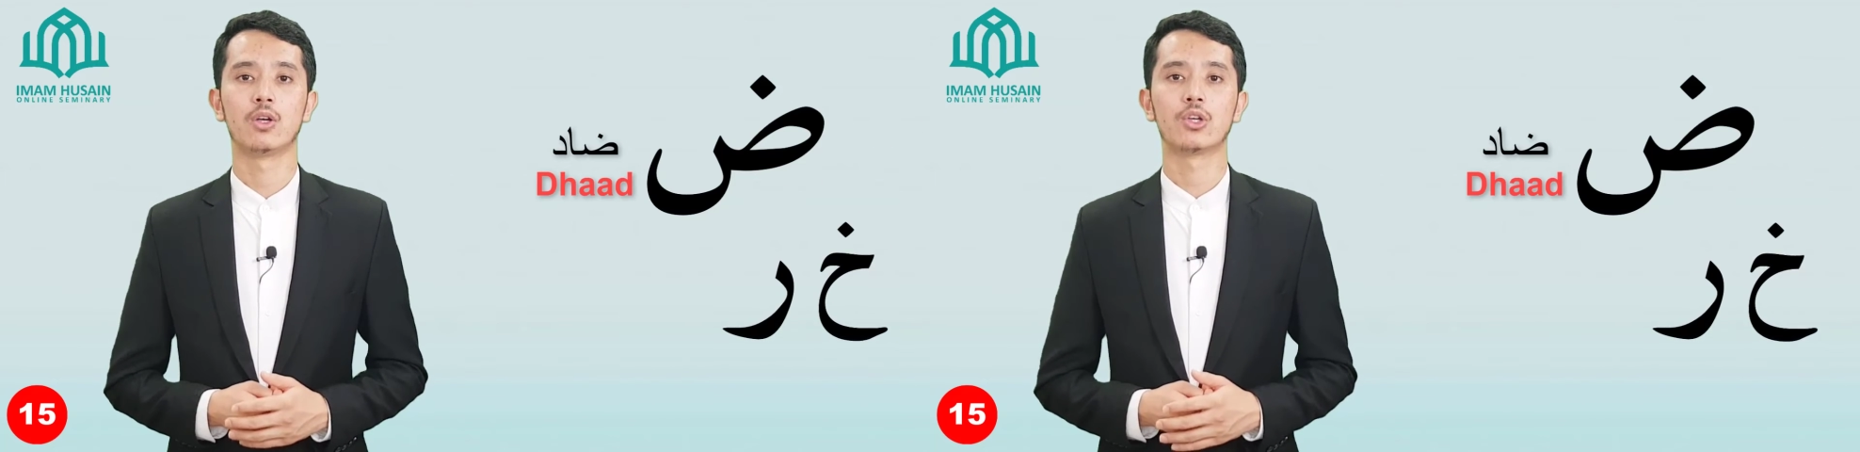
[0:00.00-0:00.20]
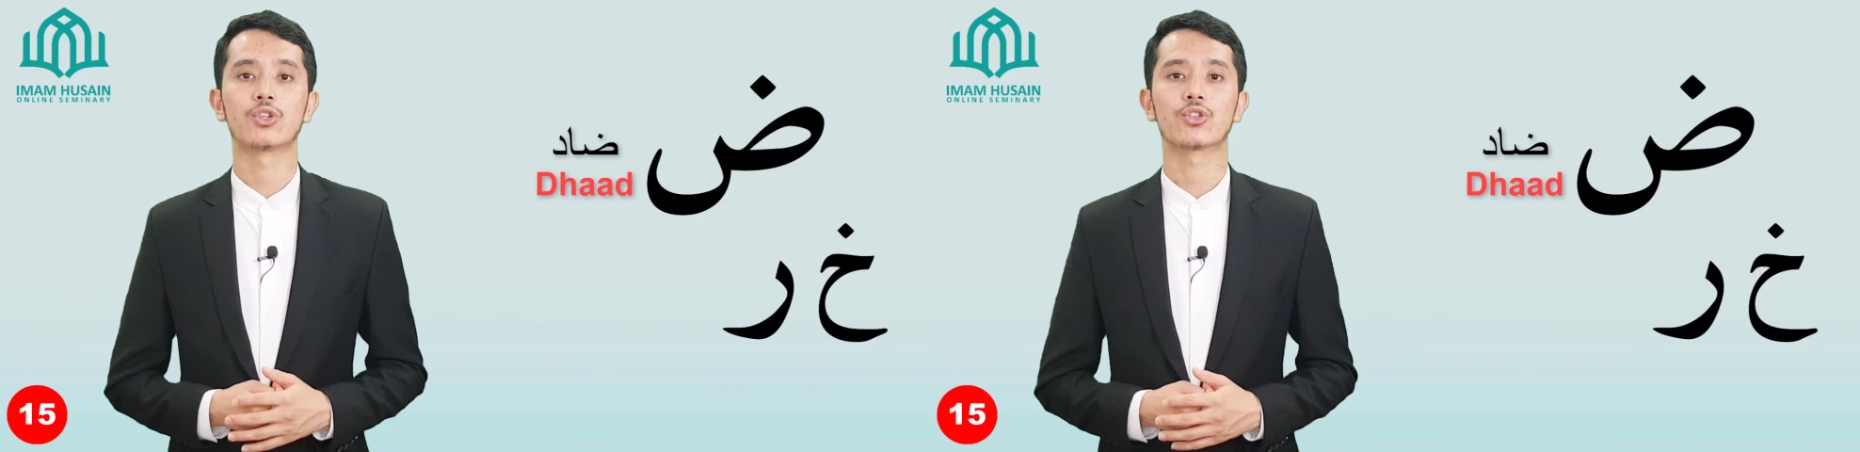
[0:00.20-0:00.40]

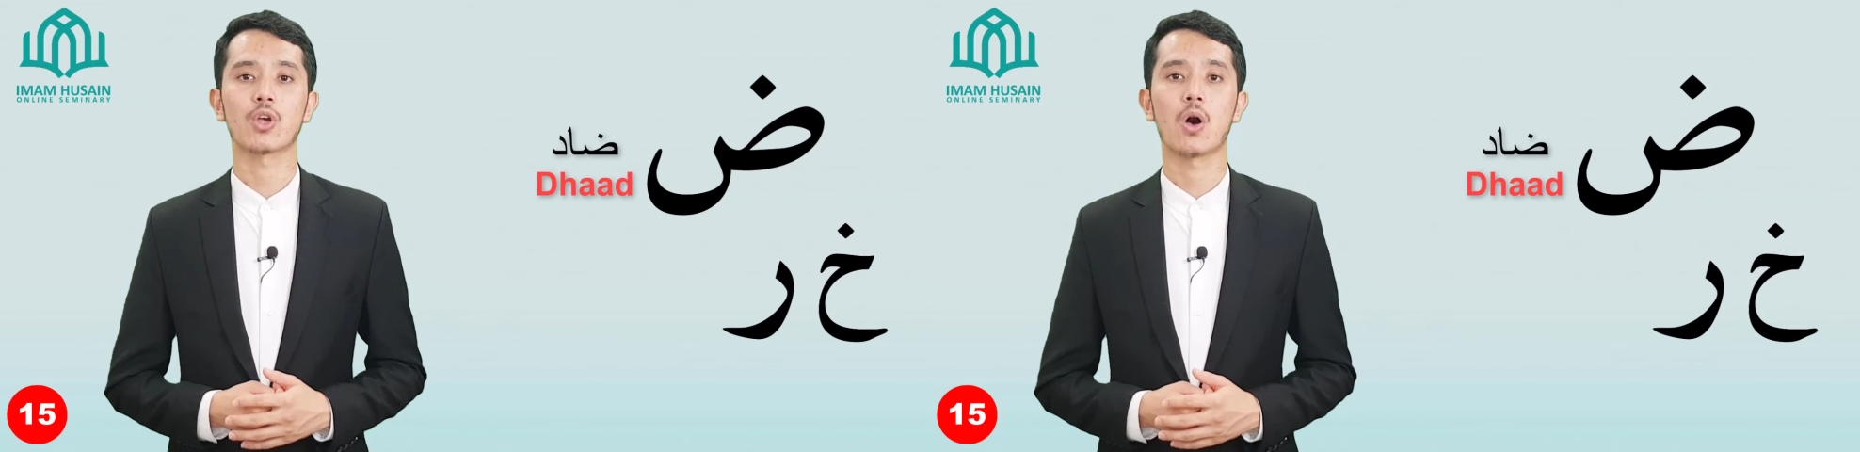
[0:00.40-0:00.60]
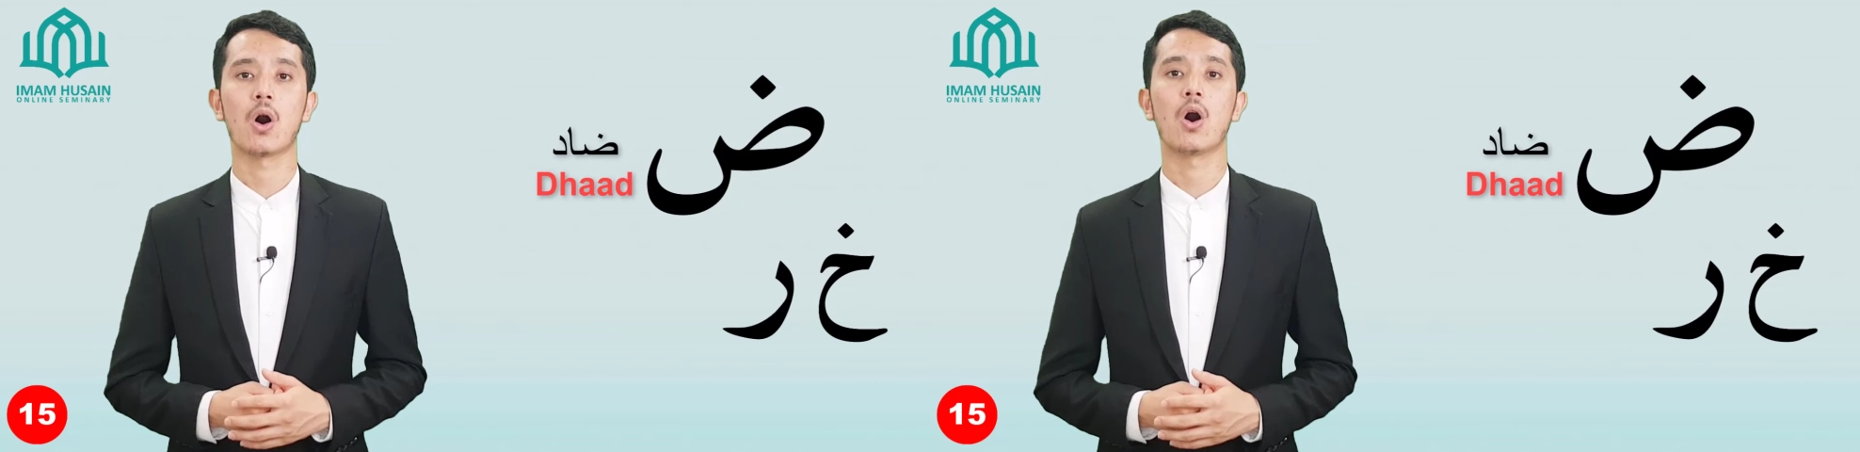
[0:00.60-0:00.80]

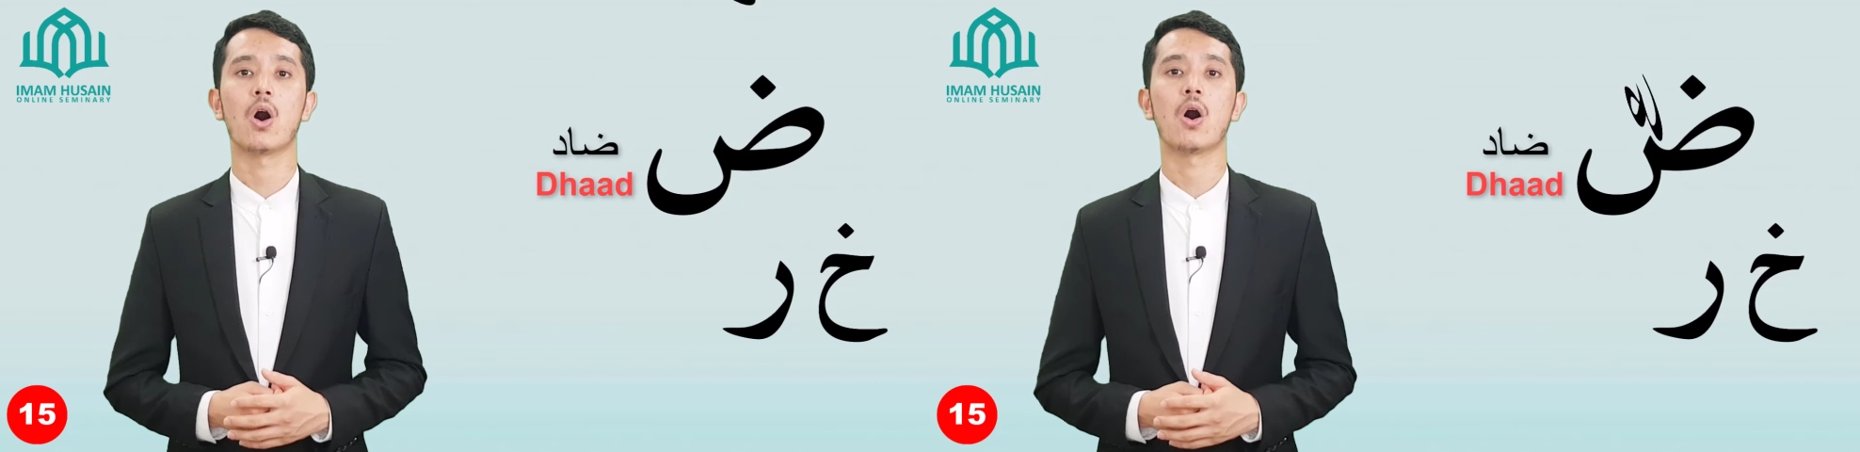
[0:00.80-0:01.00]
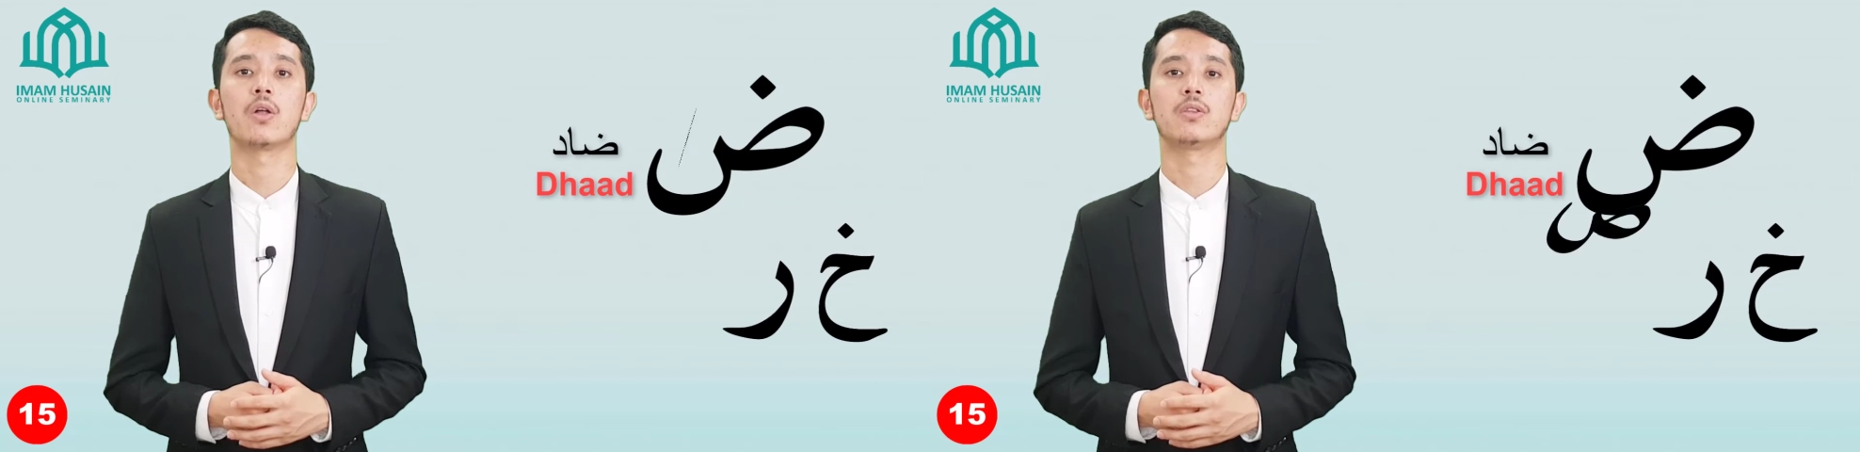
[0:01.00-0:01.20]

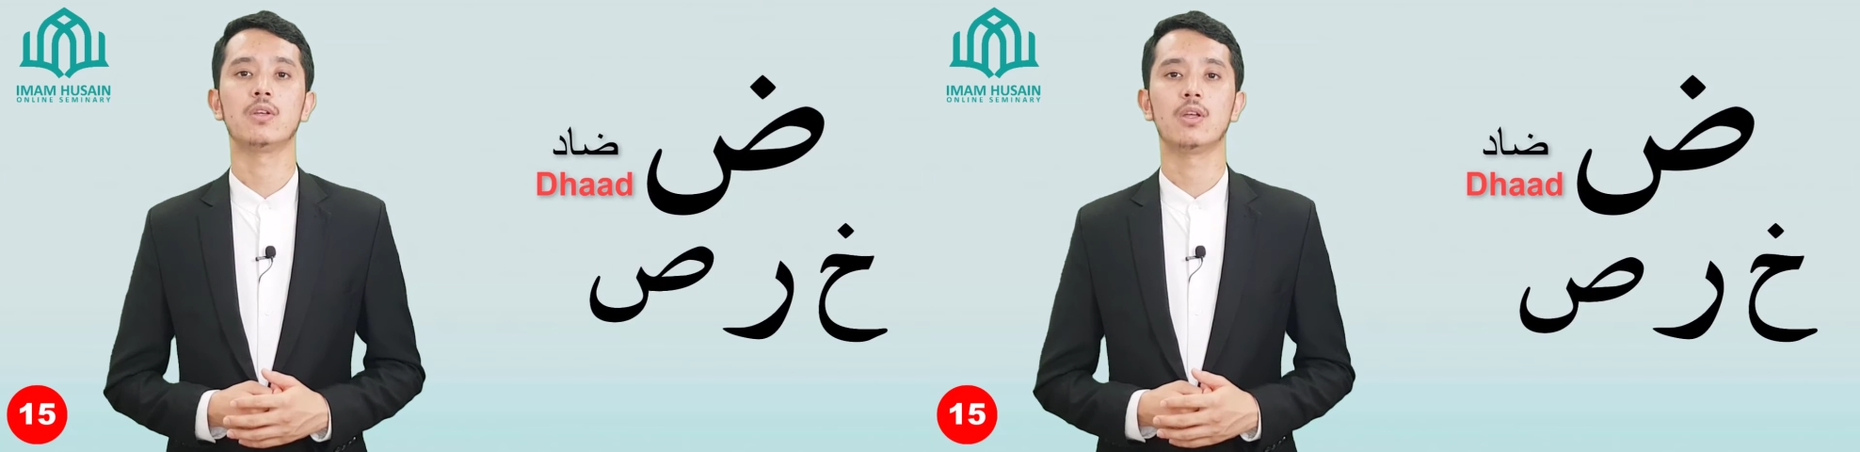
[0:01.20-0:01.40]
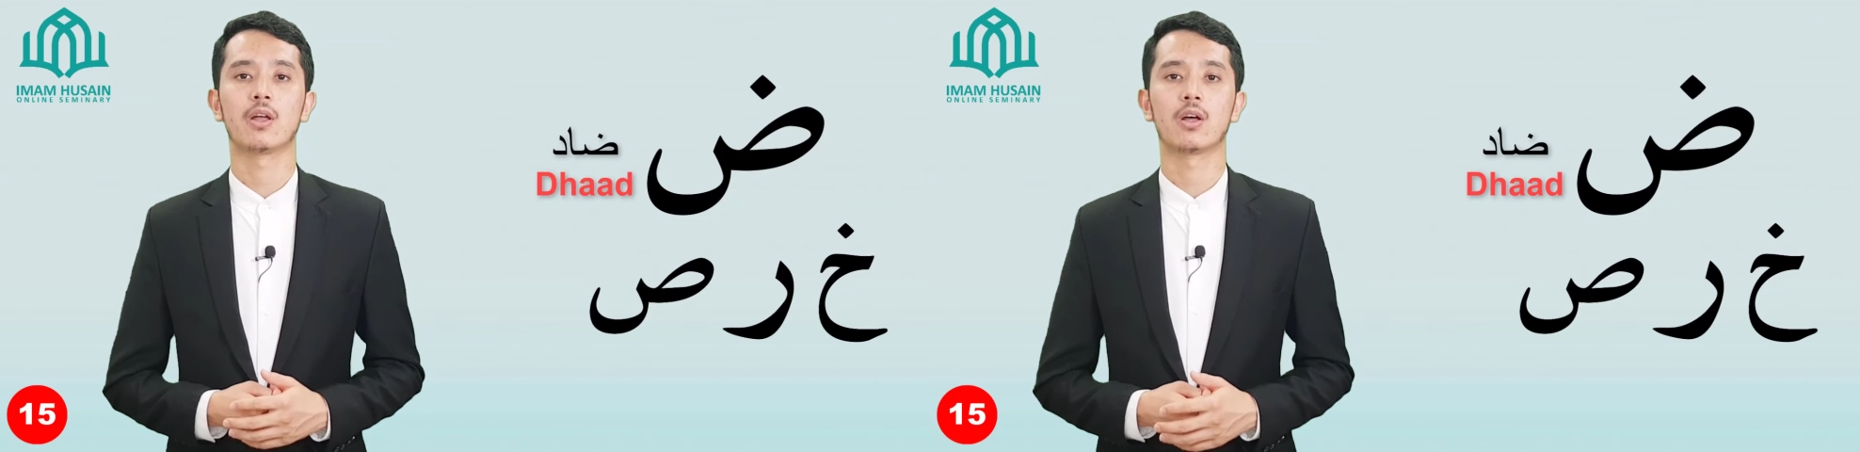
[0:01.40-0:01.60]
Saad,